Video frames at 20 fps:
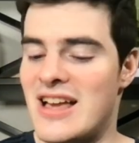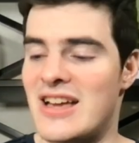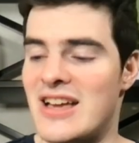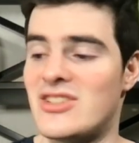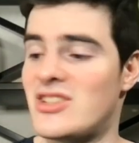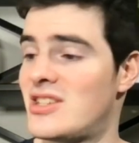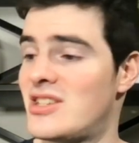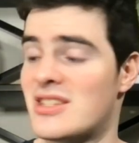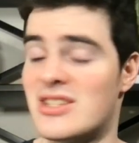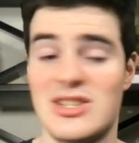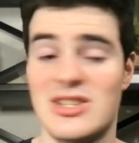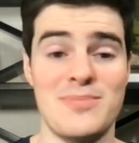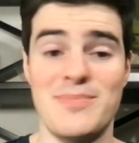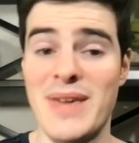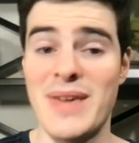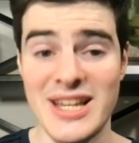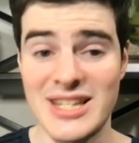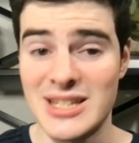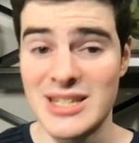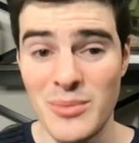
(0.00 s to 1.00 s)
just, just
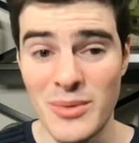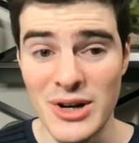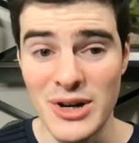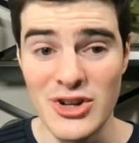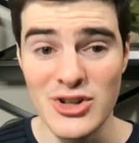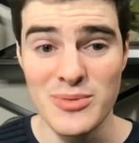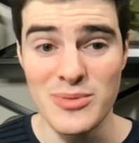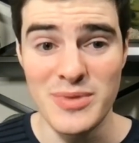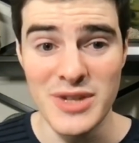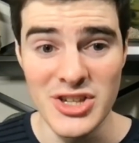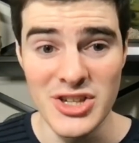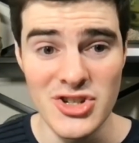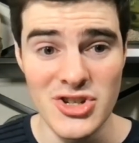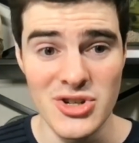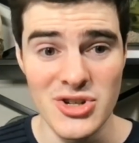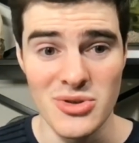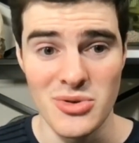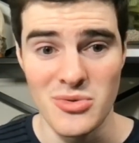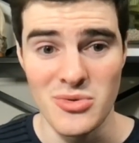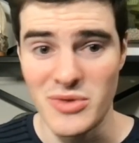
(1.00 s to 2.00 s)
make someone else beat
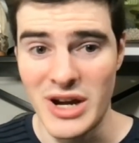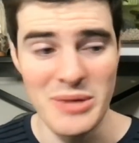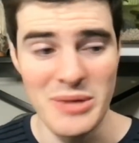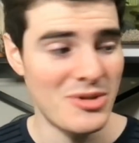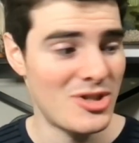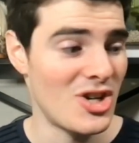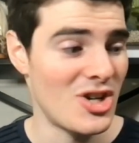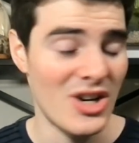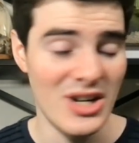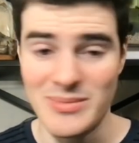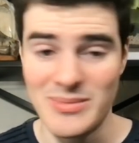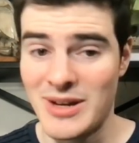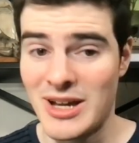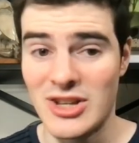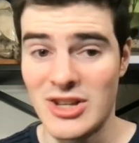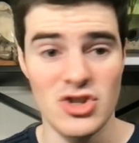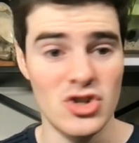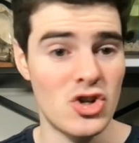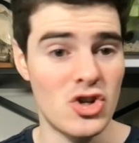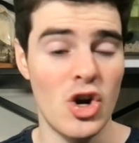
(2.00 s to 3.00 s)
you, right? We talked about
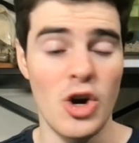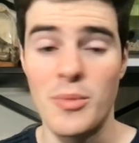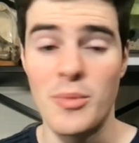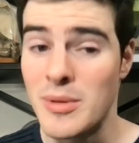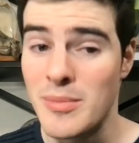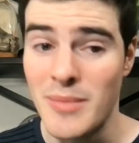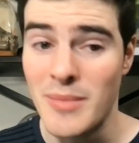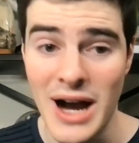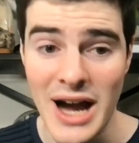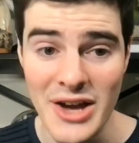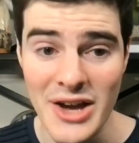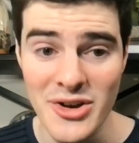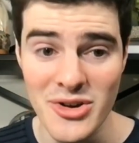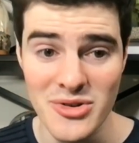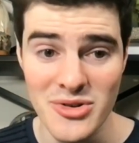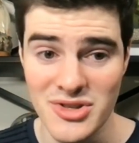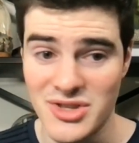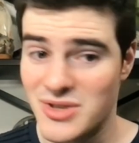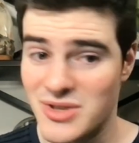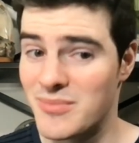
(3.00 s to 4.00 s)
it. Jacoby
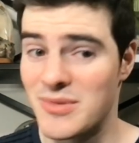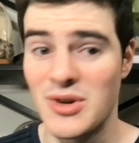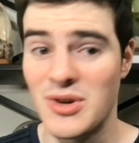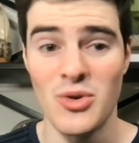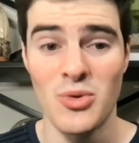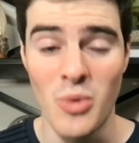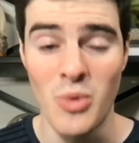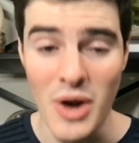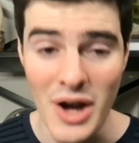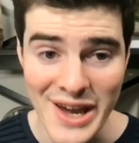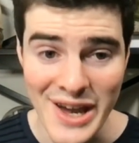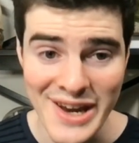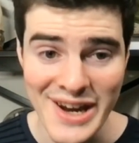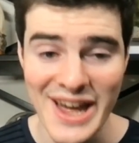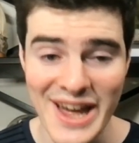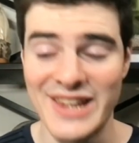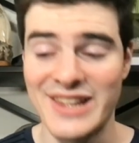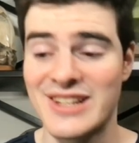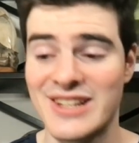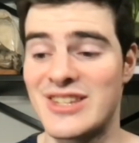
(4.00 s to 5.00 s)
Myers, Zamir White,
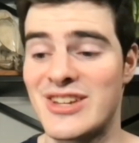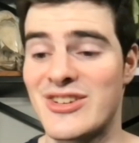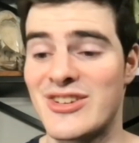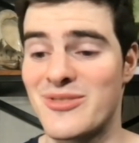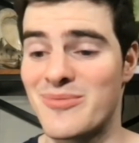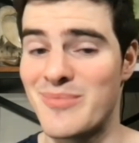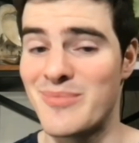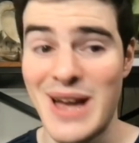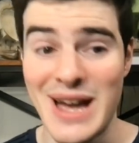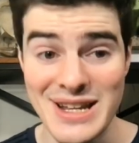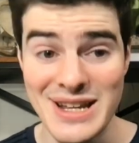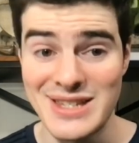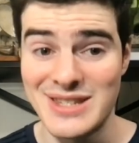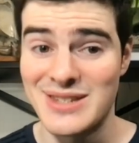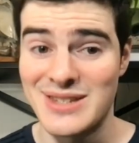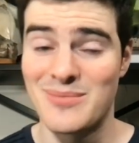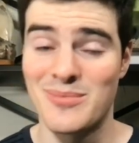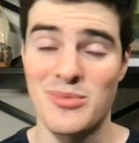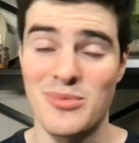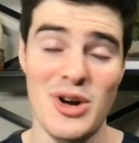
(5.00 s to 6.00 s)
Alexander
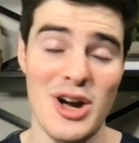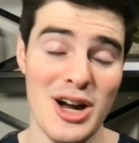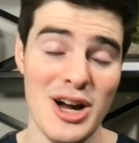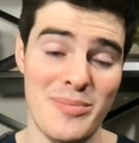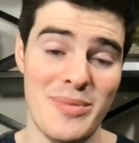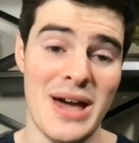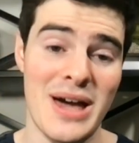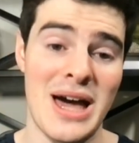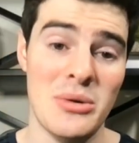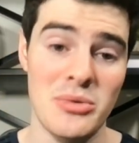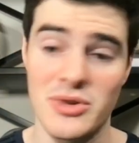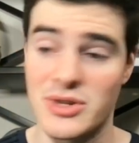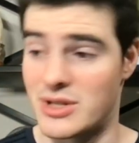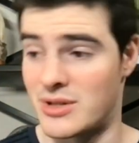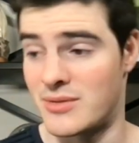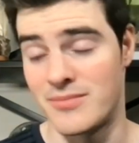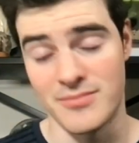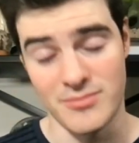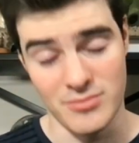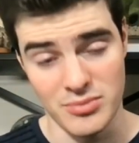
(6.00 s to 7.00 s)
Madison, Brock Bowers,
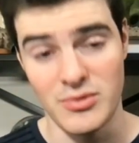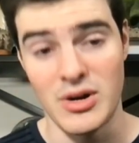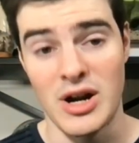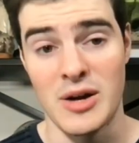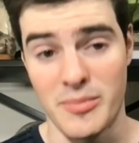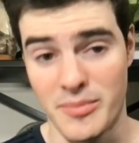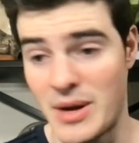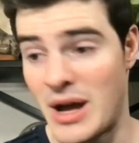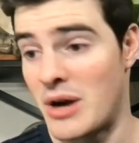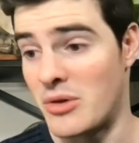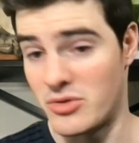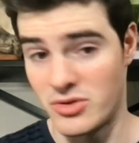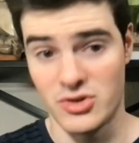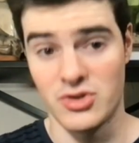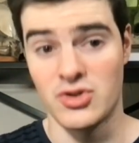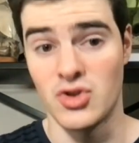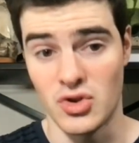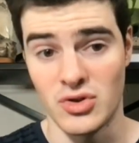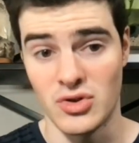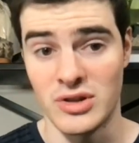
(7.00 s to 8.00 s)
and Brock Bowers,
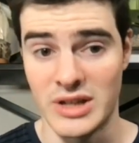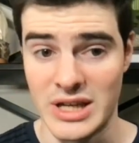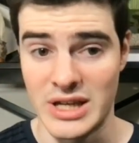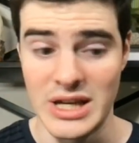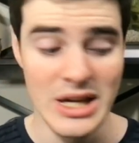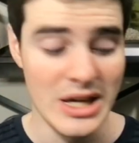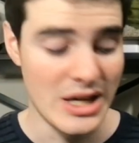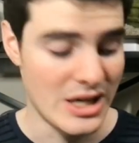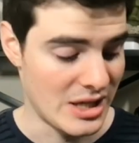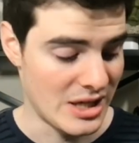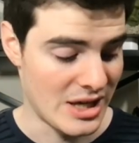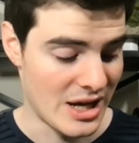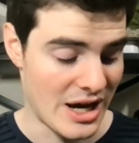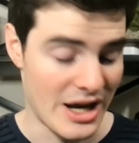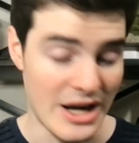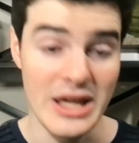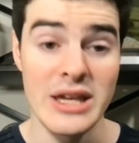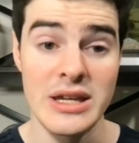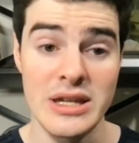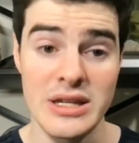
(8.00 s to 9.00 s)
certainly he got
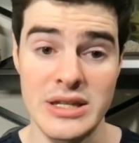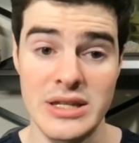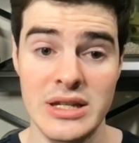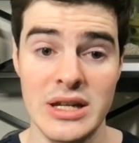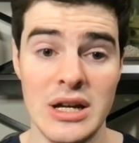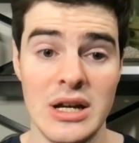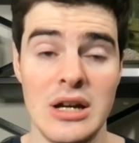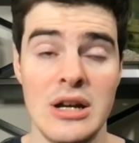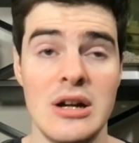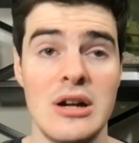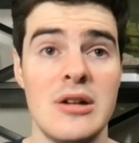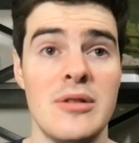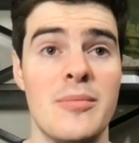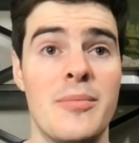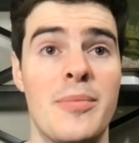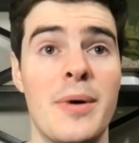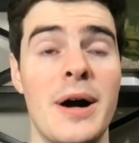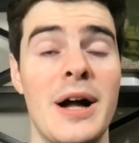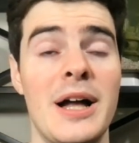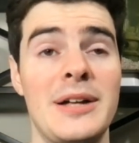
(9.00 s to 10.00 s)
his.
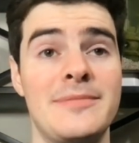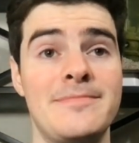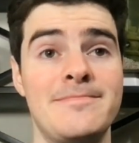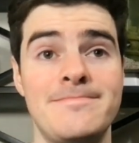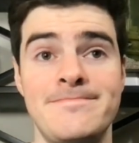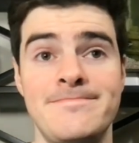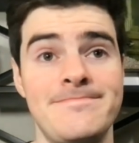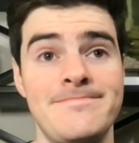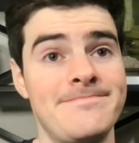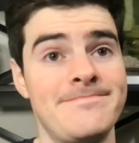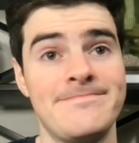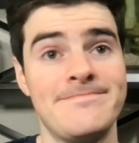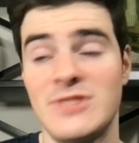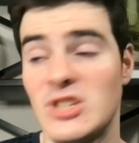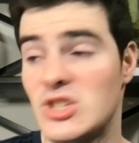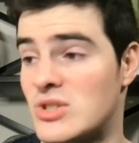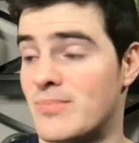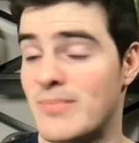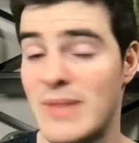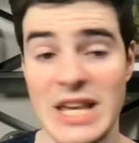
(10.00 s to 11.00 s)
But
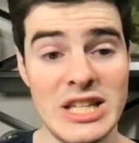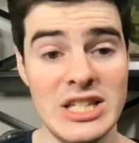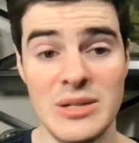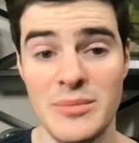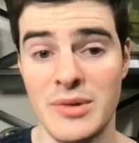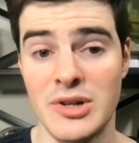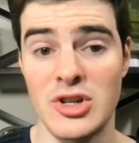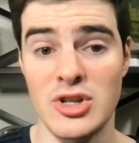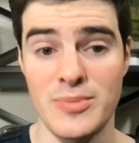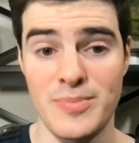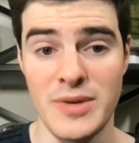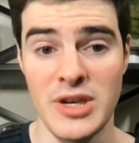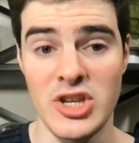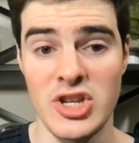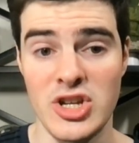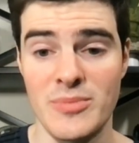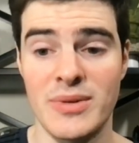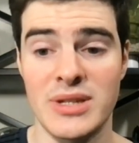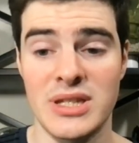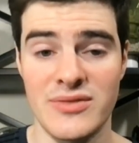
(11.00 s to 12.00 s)
just make someone else beat
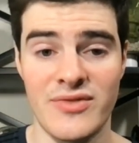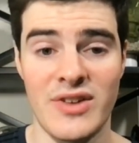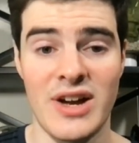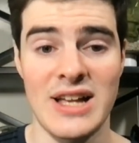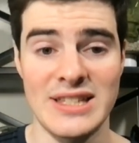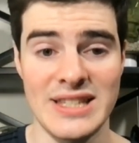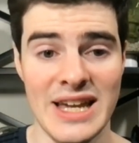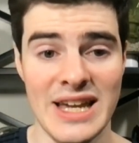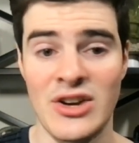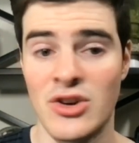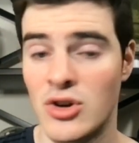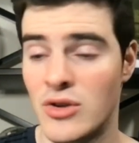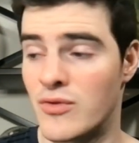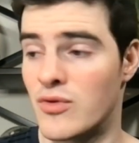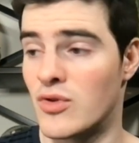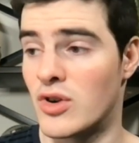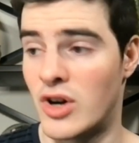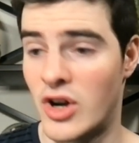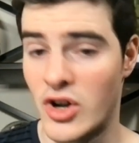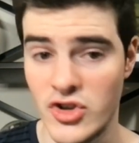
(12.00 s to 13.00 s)
you. But DeVonte had
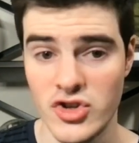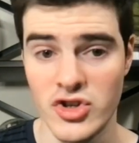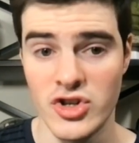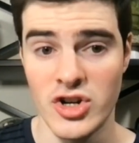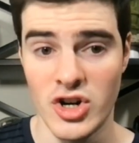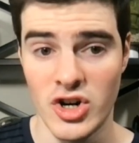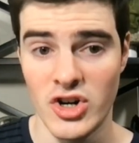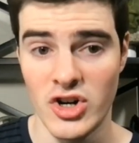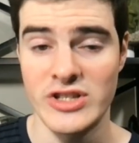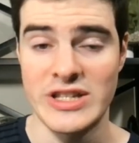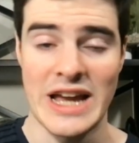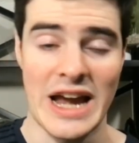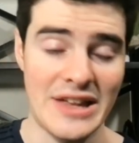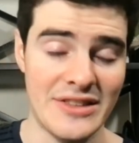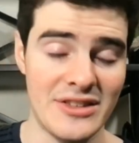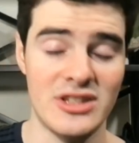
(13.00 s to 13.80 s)
over one hundred yards, had the